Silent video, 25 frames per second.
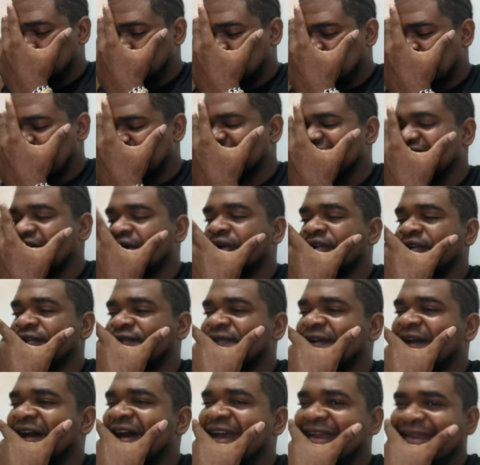category
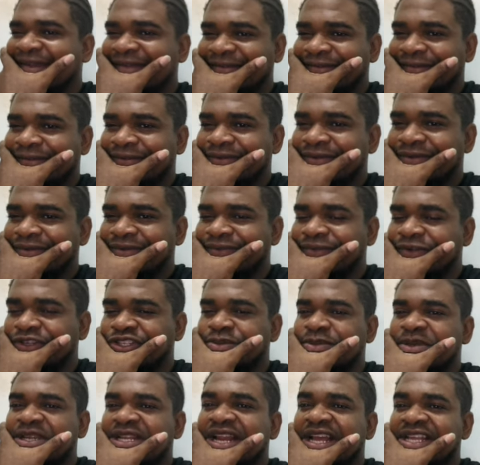5 for it to
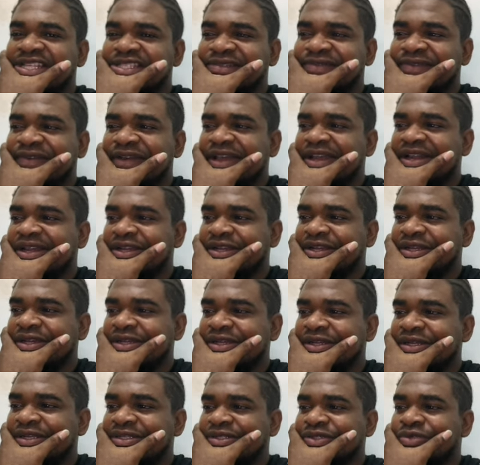be classified
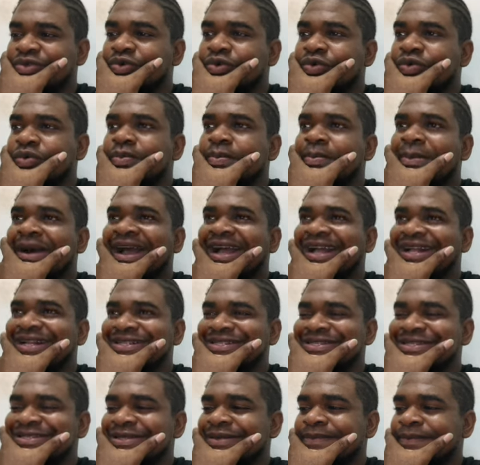2
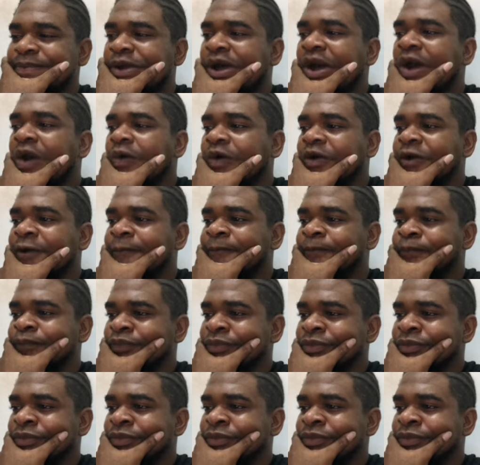miles per hour